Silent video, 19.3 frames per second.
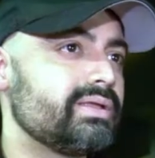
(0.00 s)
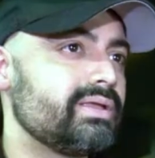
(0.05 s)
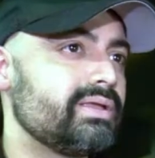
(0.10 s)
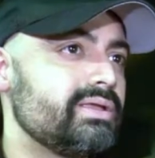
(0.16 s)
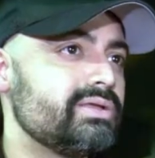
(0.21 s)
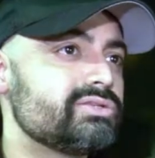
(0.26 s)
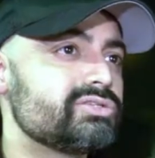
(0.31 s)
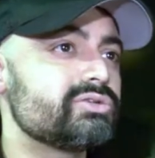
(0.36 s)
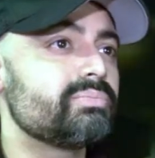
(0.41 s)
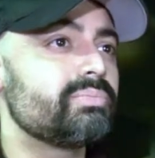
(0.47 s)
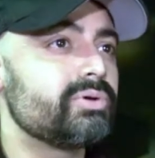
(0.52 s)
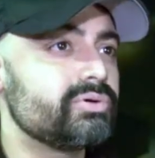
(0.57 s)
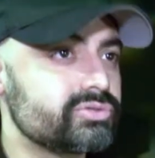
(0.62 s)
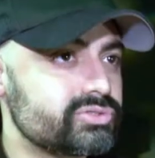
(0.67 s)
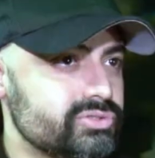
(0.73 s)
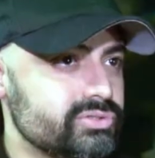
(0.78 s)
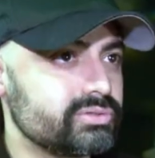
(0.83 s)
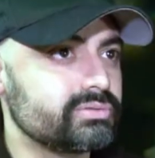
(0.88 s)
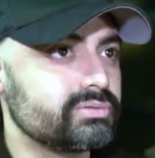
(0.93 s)
he's
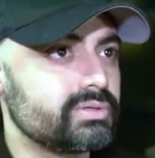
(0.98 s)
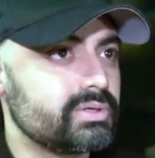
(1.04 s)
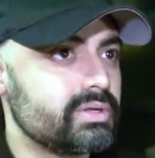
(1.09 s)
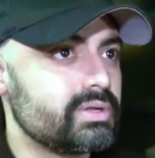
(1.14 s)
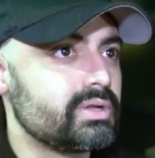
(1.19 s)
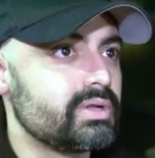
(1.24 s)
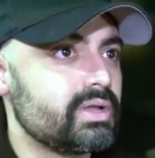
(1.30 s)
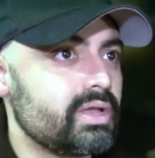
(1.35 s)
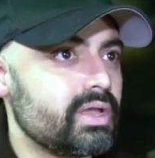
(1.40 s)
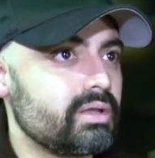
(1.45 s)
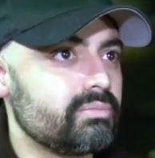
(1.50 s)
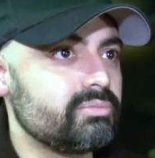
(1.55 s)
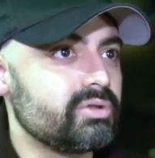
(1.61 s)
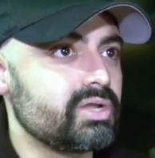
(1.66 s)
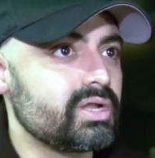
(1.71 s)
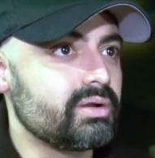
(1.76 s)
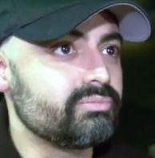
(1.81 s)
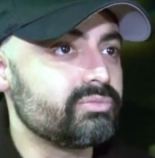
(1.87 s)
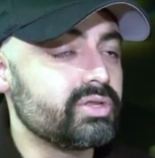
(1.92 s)
supposed to and
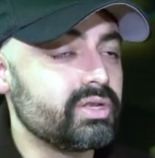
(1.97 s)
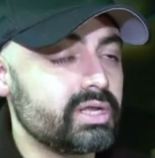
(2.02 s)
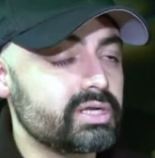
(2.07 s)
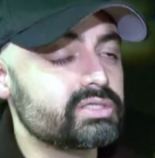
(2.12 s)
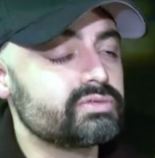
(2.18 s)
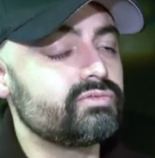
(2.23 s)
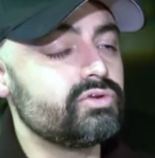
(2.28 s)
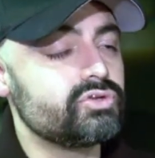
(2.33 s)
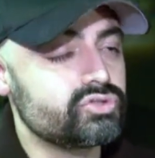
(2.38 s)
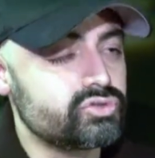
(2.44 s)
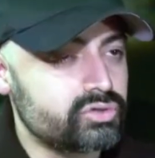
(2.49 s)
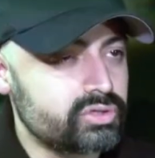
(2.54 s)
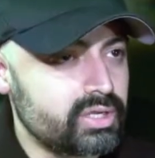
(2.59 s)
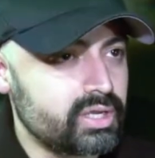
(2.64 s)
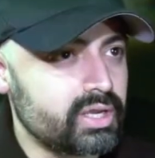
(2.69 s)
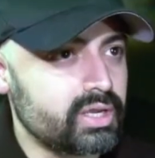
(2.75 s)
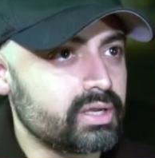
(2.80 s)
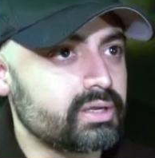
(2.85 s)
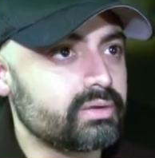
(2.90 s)
become the next future
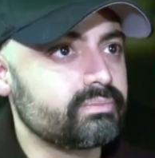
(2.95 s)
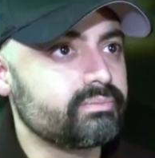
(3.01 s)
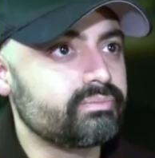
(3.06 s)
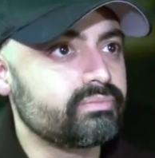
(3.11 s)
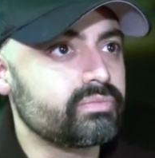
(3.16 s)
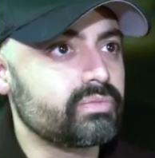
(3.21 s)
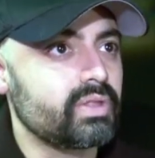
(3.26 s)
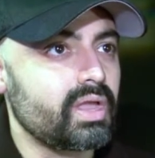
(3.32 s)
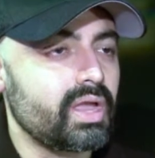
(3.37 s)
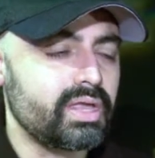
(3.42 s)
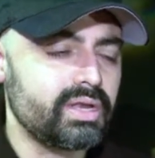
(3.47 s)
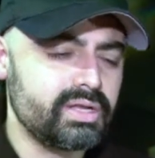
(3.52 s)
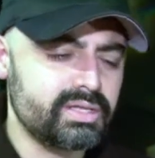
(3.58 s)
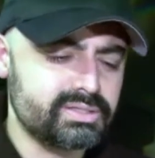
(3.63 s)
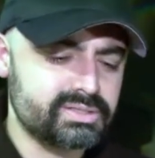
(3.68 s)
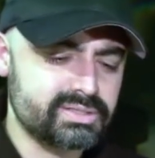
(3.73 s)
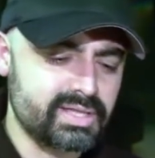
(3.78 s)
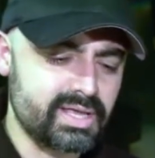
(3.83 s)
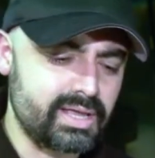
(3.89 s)
king? And
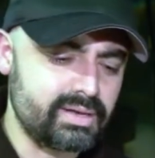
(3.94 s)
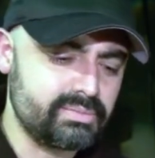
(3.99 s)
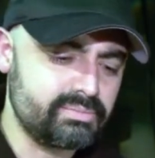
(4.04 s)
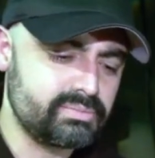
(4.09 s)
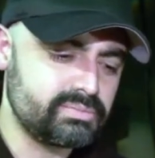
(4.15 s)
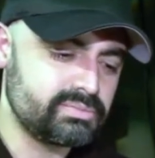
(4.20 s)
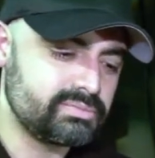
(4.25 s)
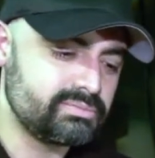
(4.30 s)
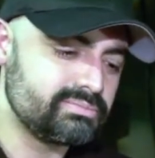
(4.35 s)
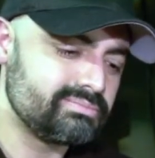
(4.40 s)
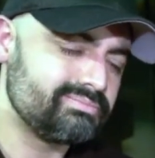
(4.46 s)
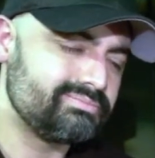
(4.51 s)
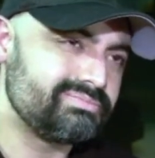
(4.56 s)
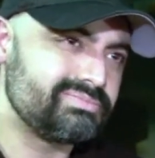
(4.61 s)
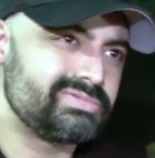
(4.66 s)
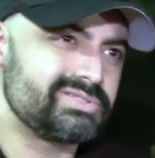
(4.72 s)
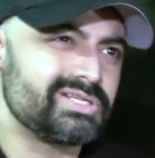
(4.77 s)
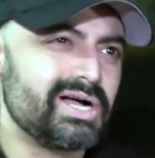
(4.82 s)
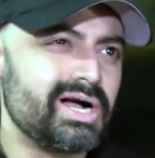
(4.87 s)
it's that
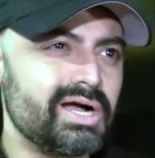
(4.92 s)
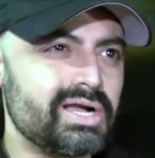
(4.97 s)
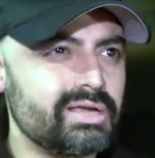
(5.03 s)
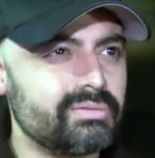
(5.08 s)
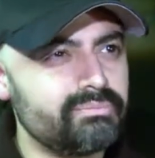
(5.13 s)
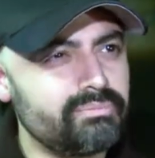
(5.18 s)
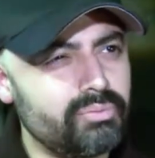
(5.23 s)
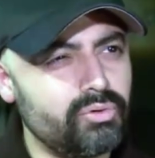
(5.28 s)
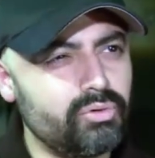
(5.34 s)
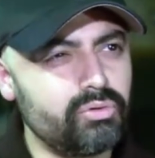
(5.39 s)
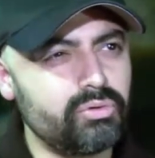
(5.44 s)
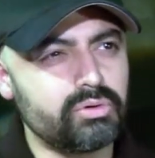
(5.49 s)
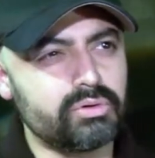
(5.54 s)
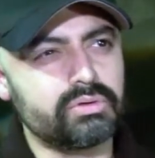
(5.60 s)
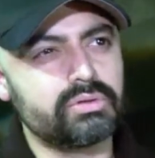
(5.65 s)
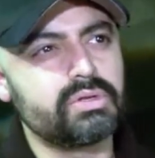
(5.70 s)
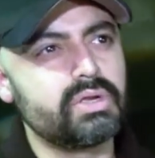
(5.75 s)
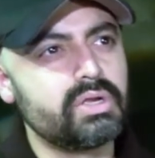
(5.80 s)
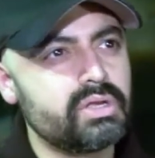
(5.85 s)
tug and
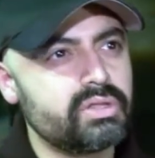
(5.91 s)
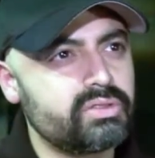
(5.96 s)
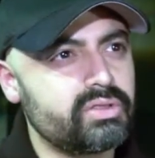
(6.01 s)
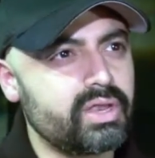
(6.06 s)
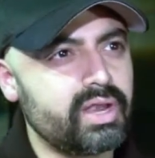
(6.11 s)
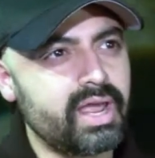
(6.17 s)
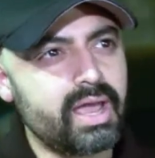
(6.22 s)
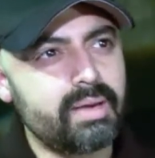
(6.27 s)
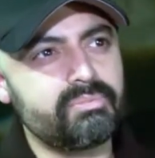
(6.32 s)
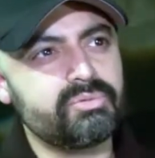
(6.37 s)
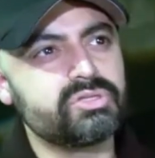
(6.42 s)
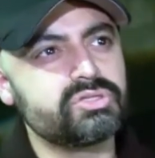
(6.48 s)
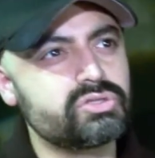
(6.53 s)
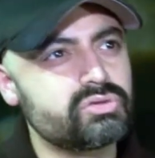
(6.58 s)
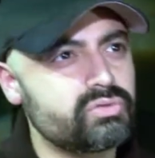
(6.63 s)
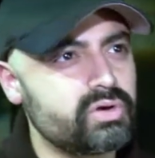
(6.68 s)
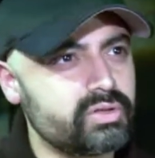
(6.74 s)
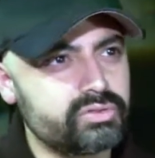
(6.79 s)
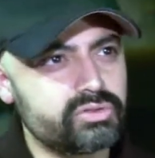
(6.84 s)
pull that happens
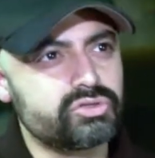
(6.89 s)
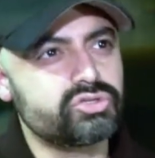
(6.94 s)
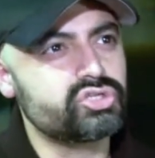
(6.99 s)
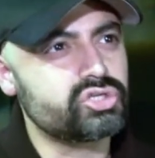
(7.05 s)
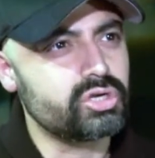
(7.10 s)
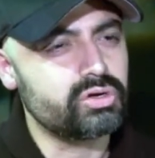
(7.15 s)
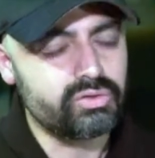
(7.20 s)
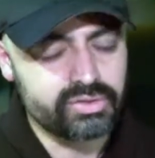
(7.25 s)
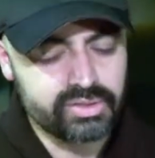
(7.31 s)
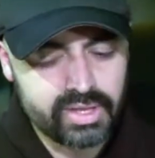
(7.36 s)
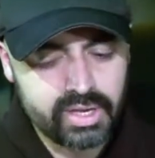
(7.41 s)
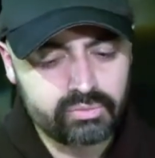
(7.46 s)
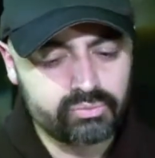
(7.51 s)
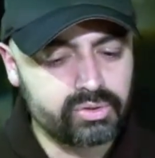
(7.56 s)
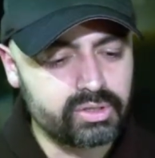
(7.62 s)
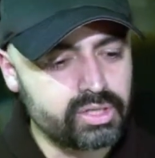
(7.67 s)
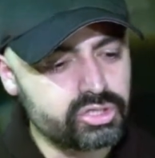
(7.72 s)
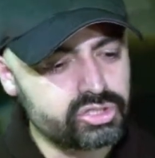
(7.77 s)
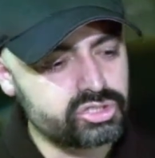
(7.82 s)
throughout the show and that
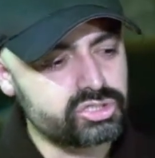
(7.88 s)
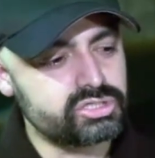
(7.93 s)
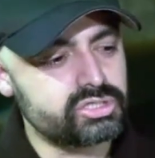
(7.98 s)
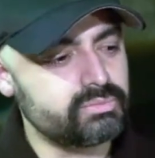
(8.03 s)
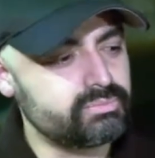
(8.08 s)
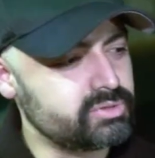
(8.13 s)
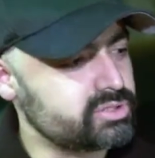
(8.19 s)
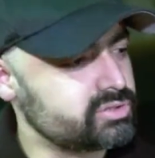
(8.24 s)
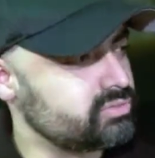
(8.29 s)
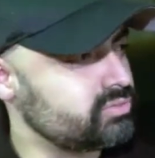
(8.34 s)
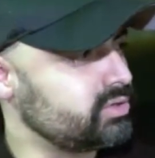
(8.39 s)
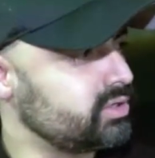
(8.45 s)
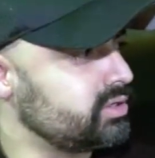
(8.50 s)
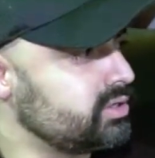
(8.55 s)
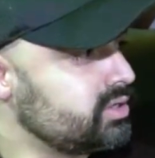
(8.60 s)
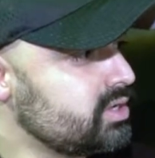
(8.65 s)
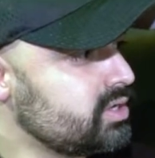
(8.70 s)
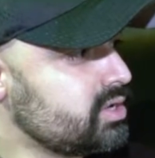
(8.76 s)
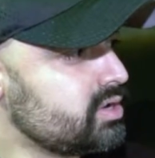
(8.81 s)
relationship
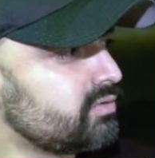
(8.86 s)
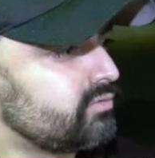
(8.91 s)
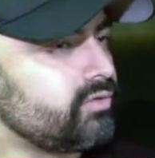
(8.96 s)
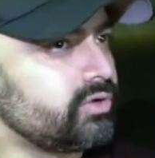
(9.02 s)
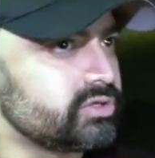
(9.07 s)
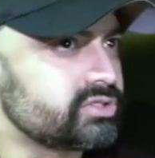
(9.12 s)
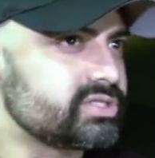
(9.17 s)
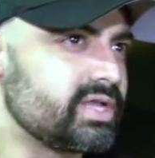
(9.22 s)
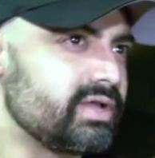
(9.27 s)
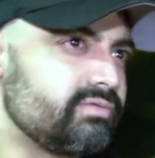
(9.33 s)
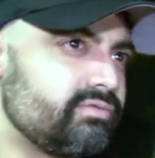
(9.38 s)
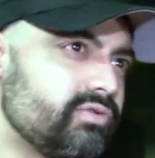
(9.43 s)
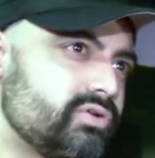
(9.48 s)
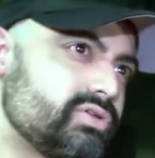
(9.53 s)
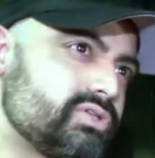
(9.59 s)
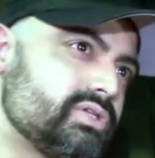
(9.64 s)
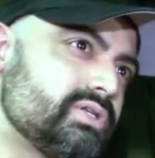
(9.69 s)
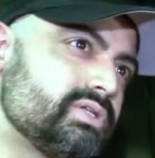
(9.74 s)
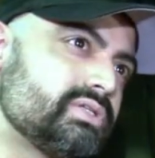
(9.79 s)
between Falstaff
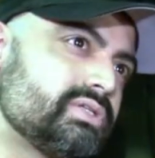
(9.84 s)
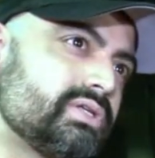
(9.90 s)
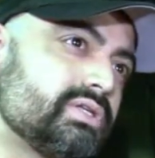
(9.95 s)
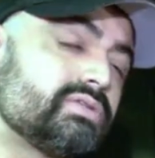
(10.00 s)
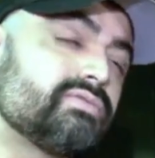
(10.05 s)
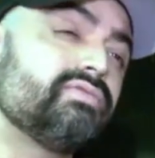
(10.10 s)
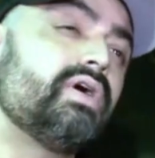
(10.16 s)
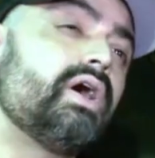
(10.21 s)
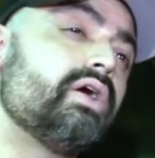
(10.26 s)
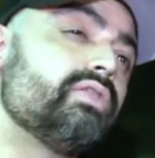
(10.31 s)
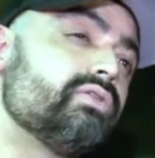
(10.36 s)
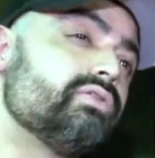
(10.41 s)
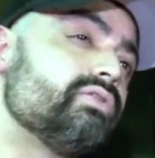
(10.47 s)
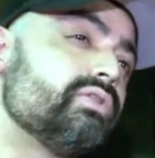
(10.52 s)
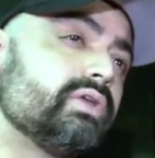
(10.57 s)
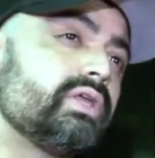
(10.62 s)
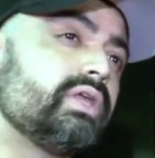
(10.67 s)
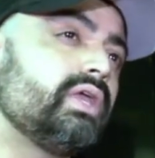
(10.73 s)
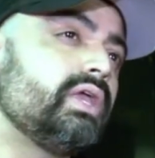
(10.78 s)
versus his father,
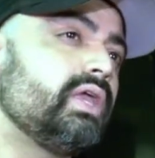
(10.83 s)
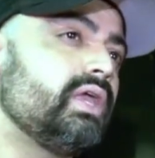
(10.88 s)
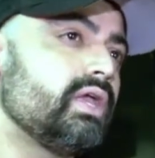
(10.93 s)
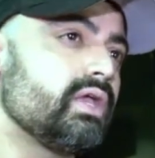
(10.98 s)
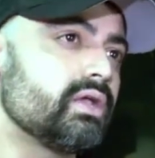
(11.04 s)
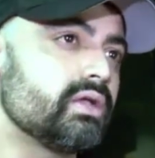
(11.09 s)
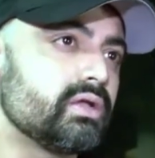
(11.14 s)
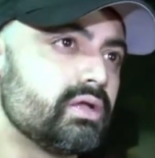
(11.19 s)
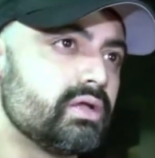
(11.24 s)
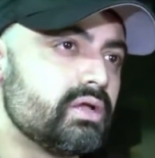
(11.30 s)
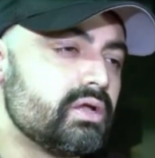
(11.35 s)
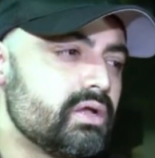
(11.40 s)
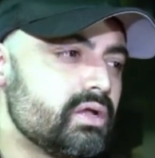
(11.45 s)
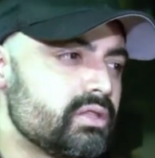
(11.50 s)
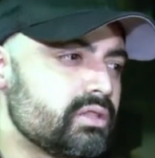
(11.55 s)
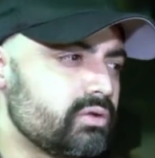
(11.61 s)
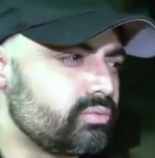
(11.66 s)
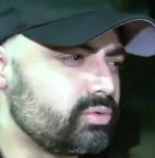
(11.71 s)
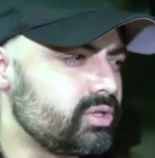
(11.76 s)
the king,
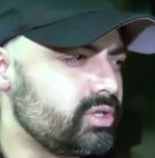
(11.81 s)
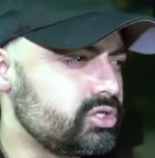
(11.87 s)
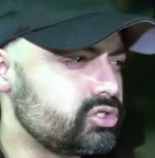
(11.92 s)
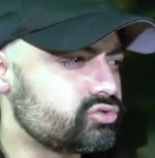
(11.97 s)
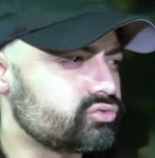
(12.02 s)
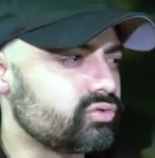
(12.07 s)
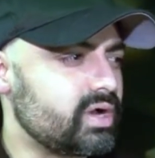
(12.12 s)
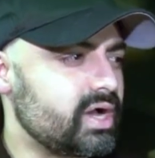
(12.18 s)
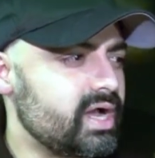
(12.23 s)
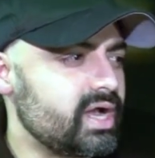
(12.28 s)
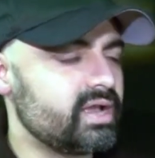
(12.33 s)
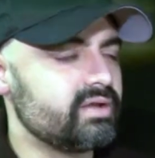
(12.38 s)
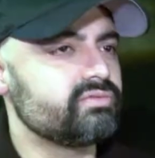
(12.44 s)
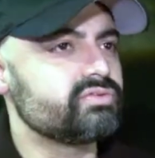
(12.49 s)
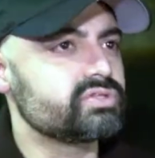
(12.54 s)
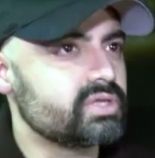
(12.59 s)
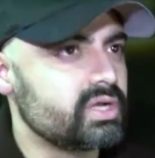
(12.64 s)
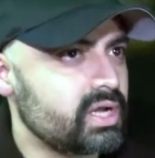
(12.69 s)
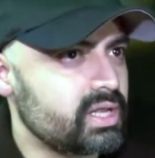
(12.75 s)
that really
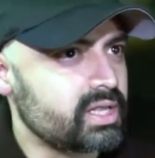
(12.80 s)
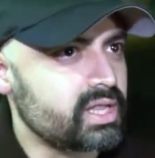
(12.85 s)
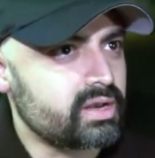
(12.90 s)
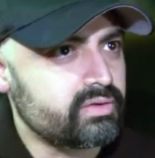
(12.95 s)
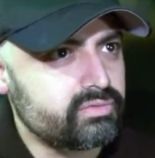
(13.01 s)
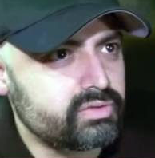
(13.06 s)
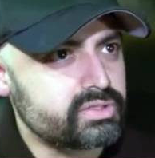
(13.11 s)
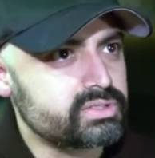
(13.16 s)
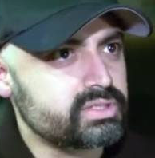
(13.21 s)
drives a lot of these